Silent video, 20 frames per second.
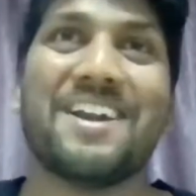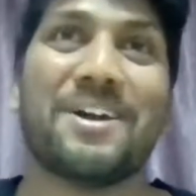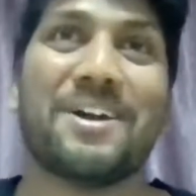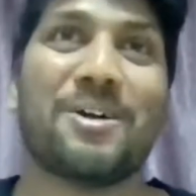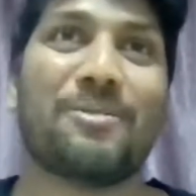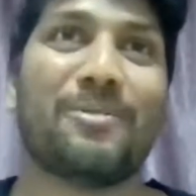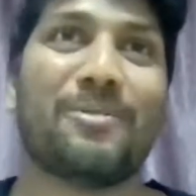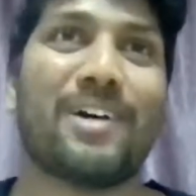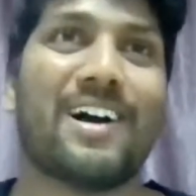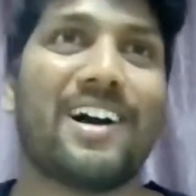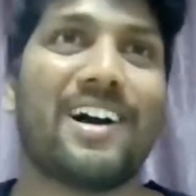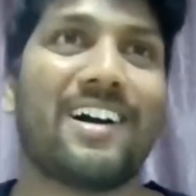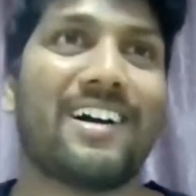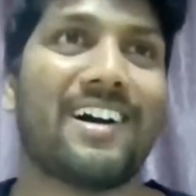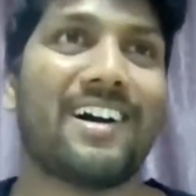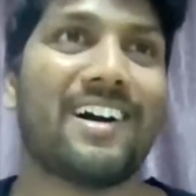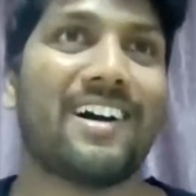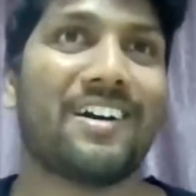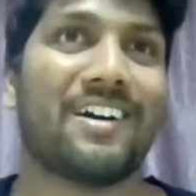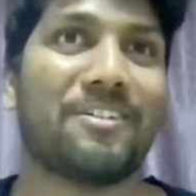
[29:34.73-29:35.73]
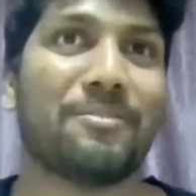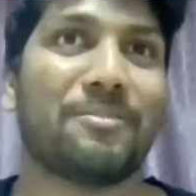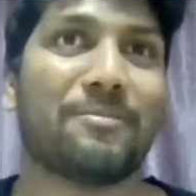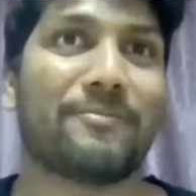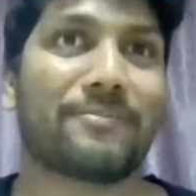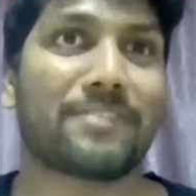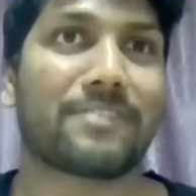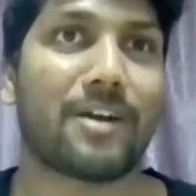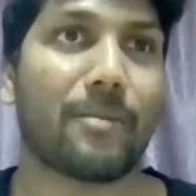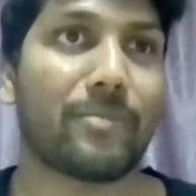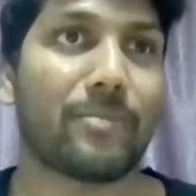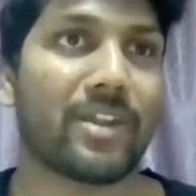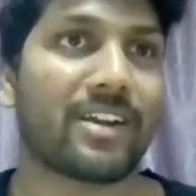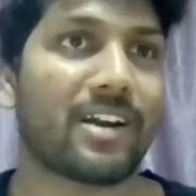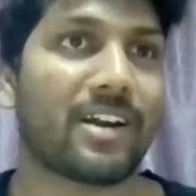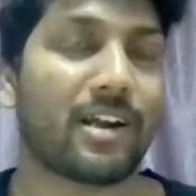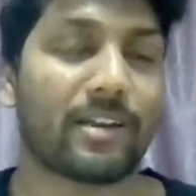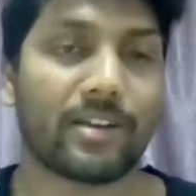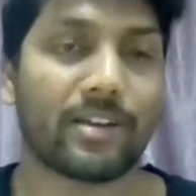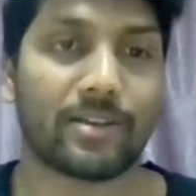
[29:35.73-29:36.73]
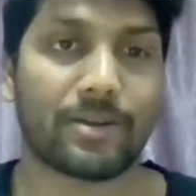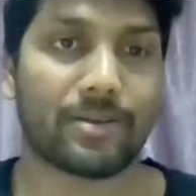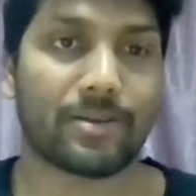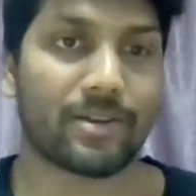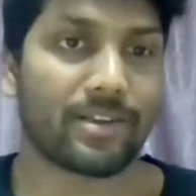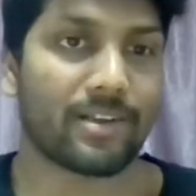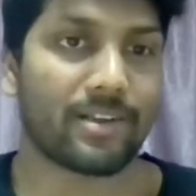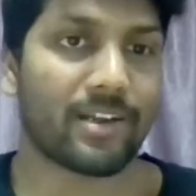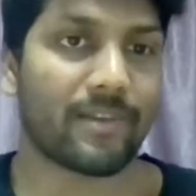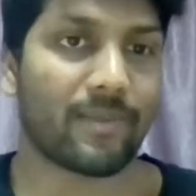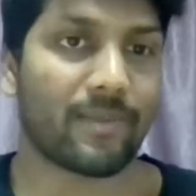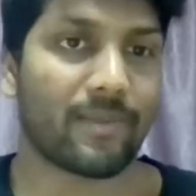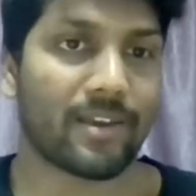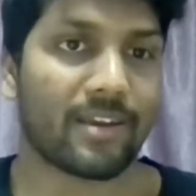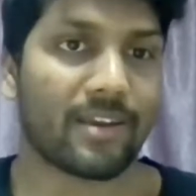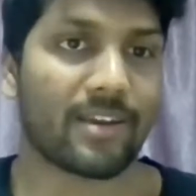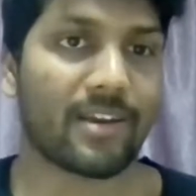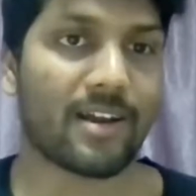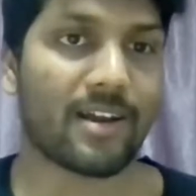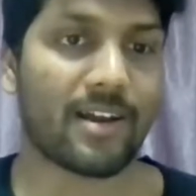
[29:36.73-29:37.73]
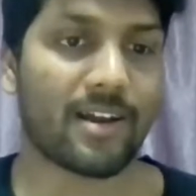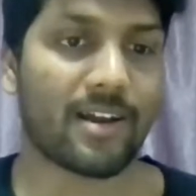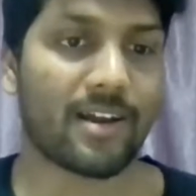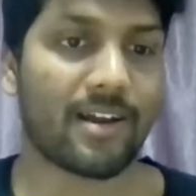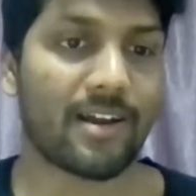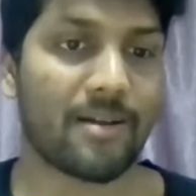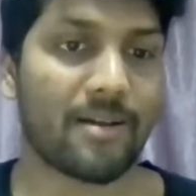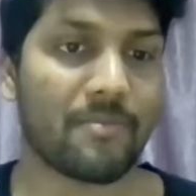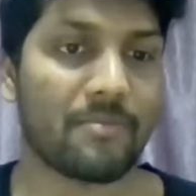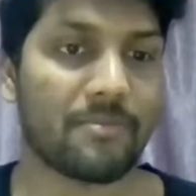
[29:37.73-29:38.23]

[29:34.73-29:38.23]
Well, from the current trend, I think it